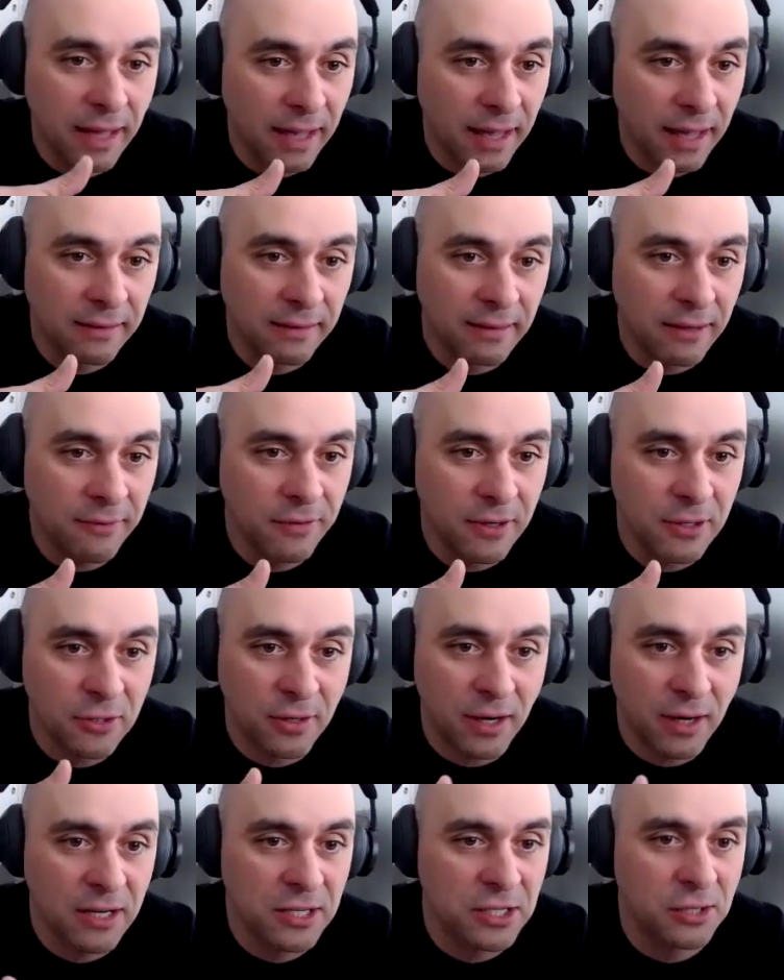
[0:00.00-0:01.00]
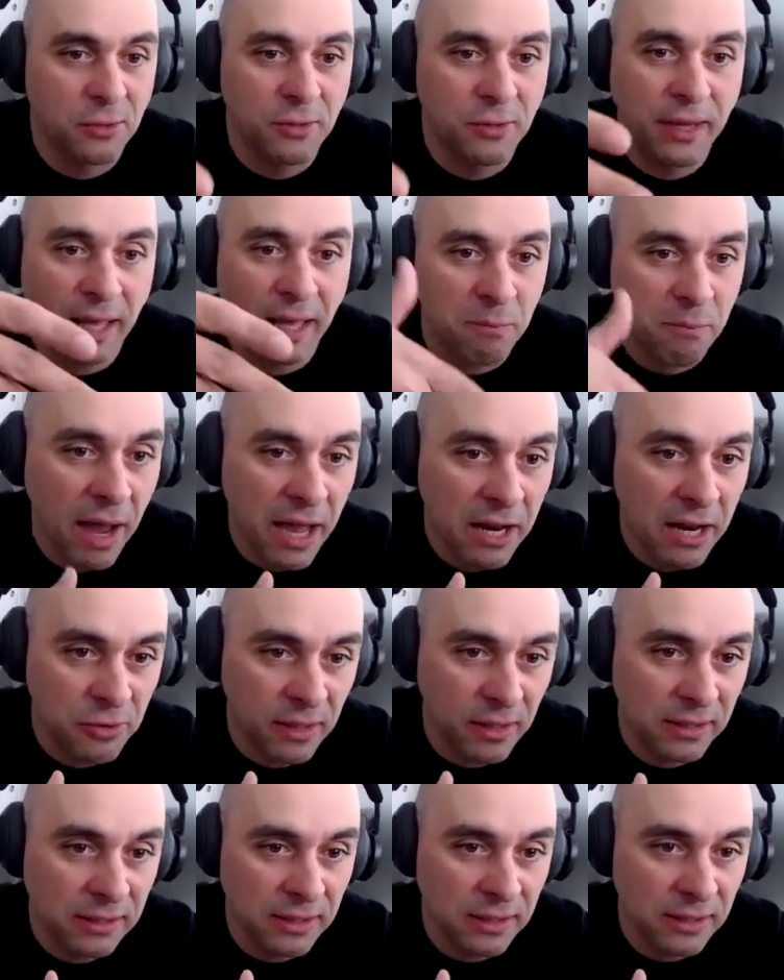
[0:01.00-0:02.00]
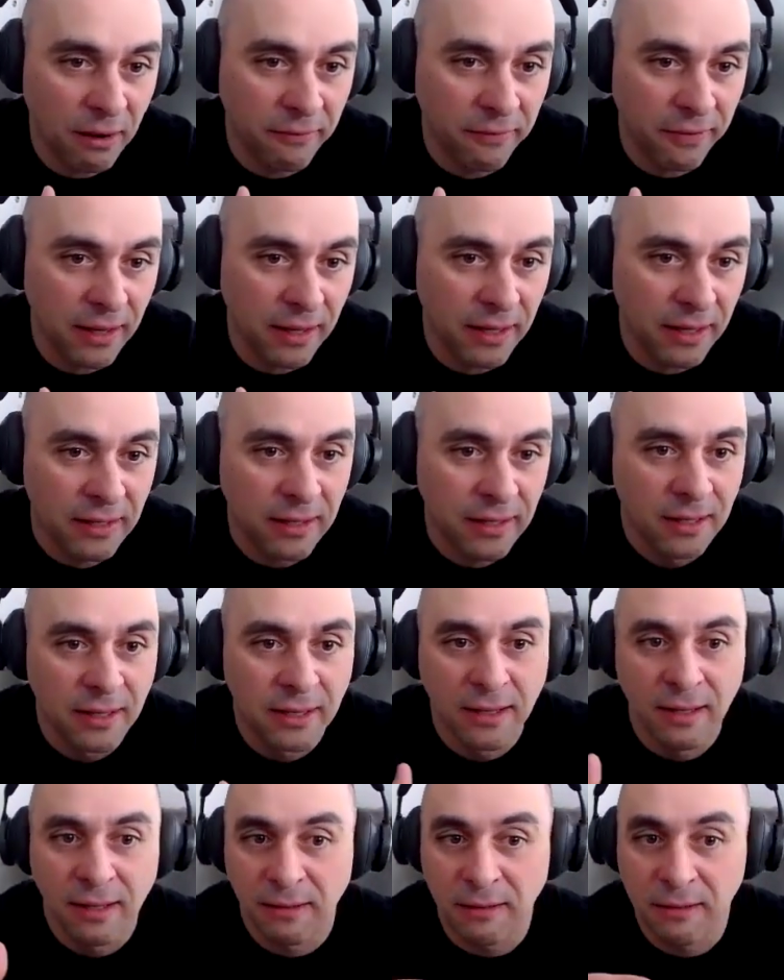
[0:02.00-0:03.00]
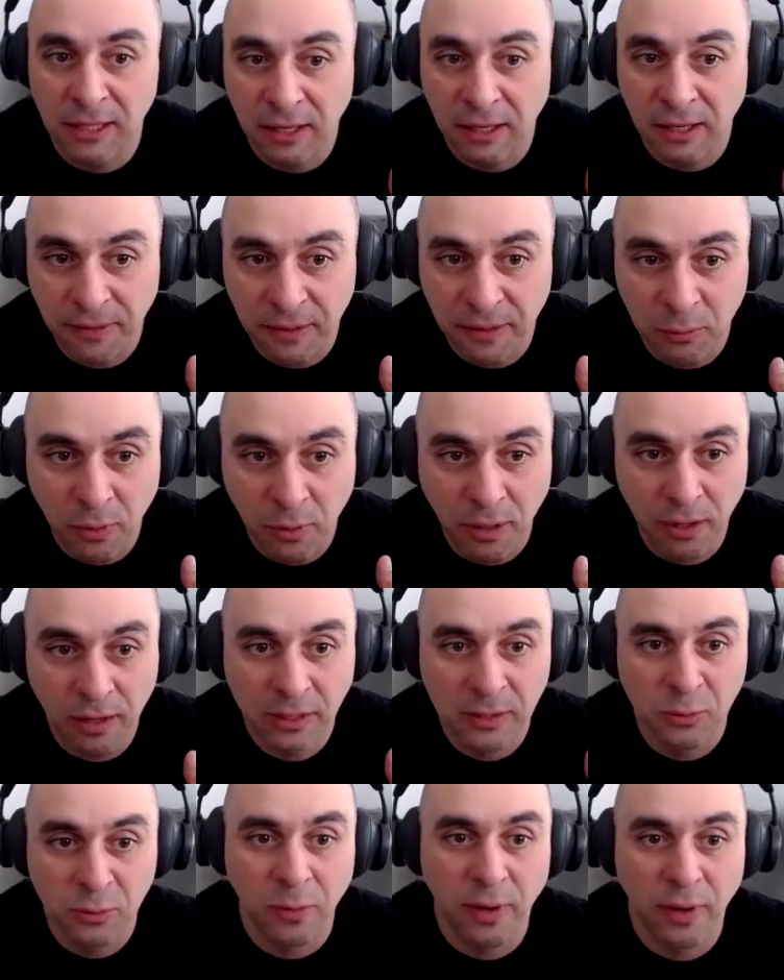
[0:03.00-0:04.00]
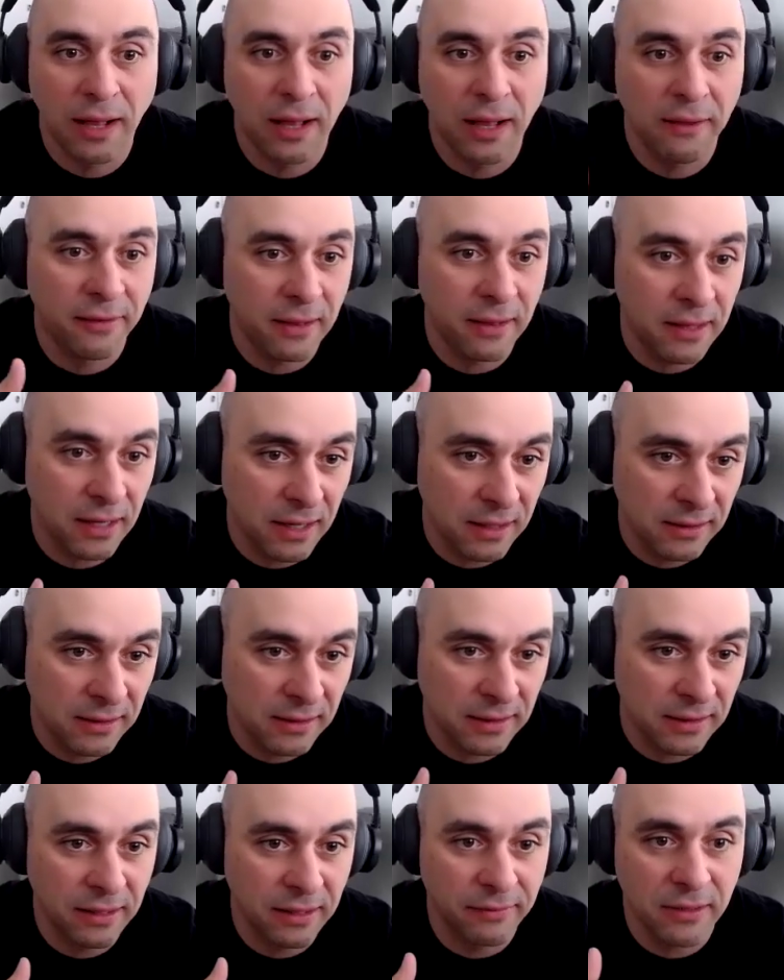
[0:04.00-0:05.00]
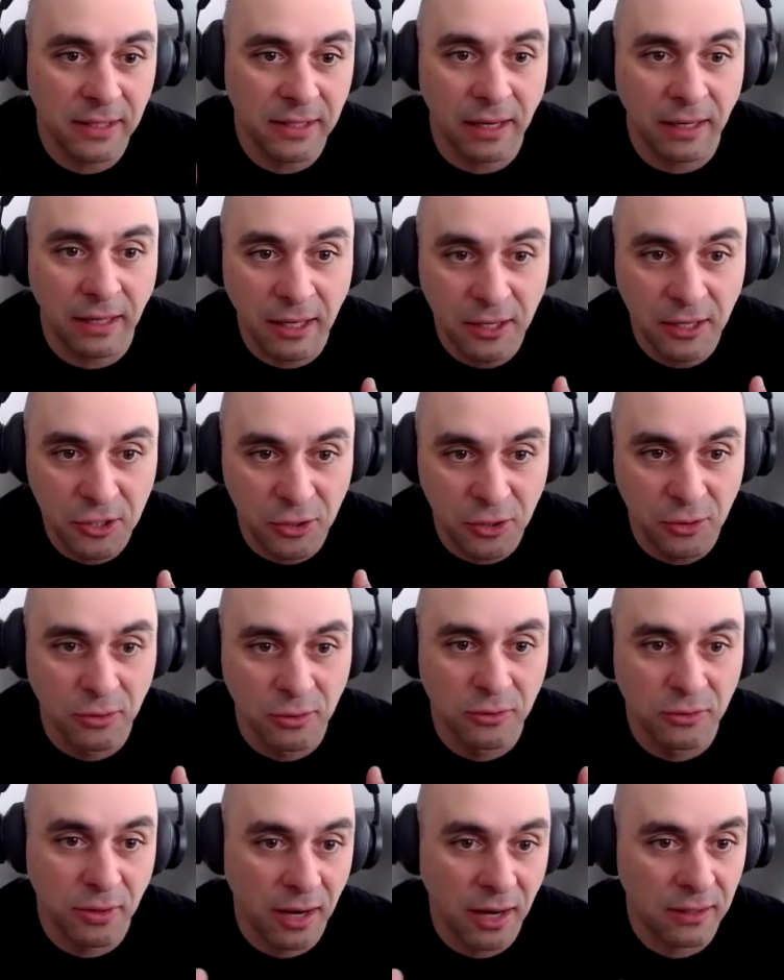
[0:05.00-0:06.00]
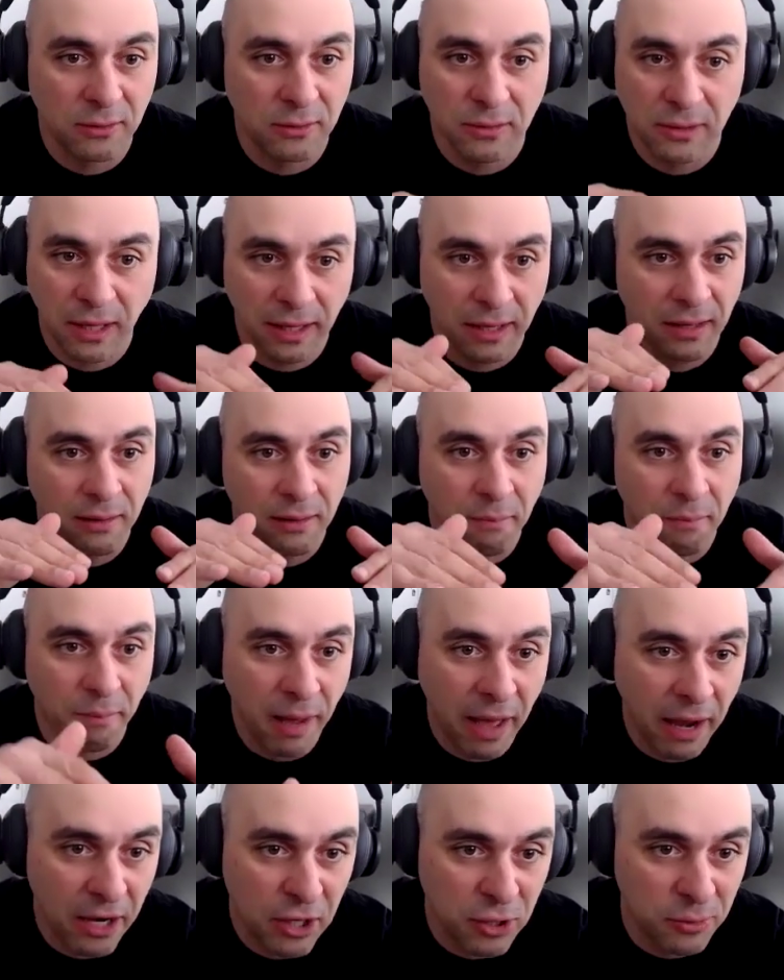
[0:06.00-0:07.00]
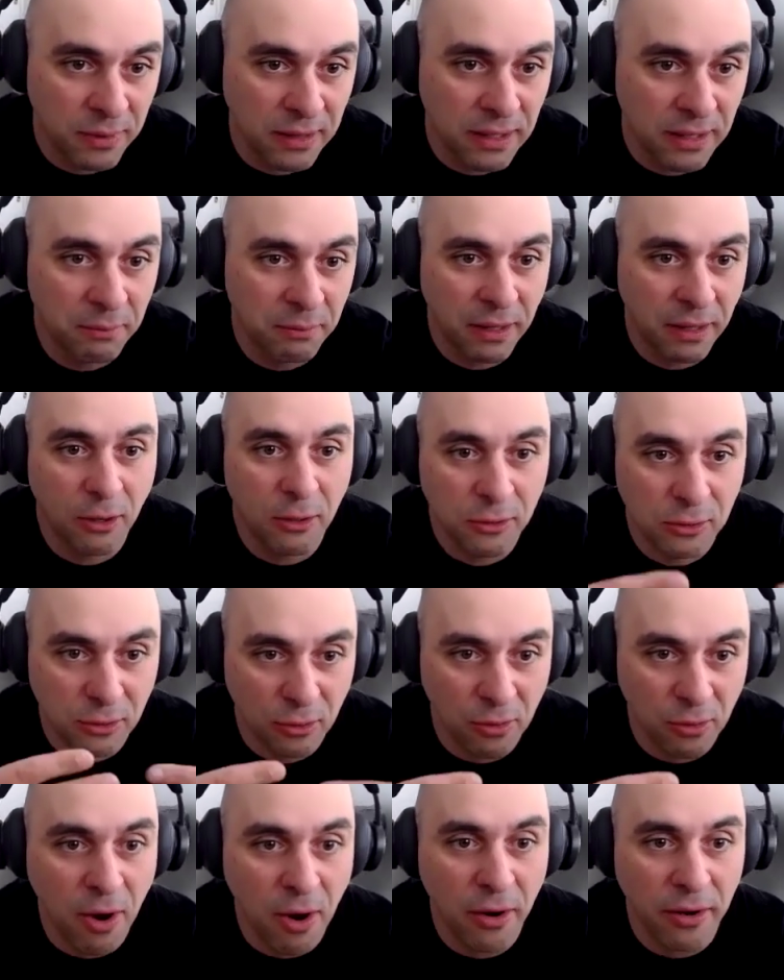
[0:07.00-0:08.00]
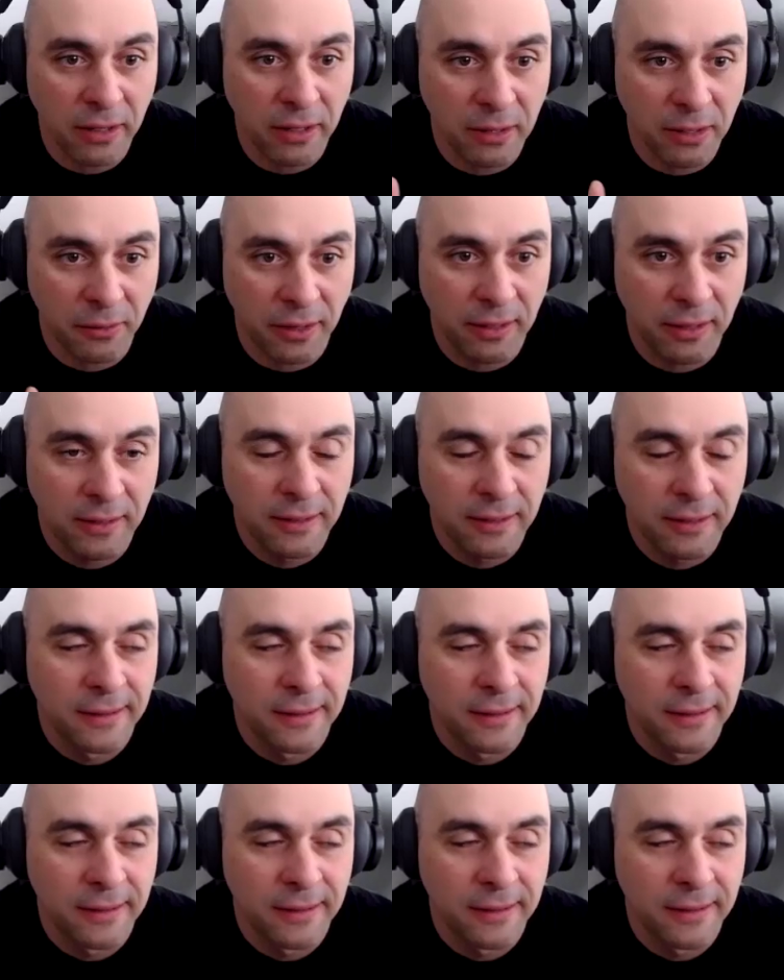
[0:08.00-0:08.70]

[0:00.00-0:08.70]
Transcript: that infrastructure, you get metrics out of it to see if it works well, if it doesn't, if there's any issues, right? So it's like management, but also monitoring.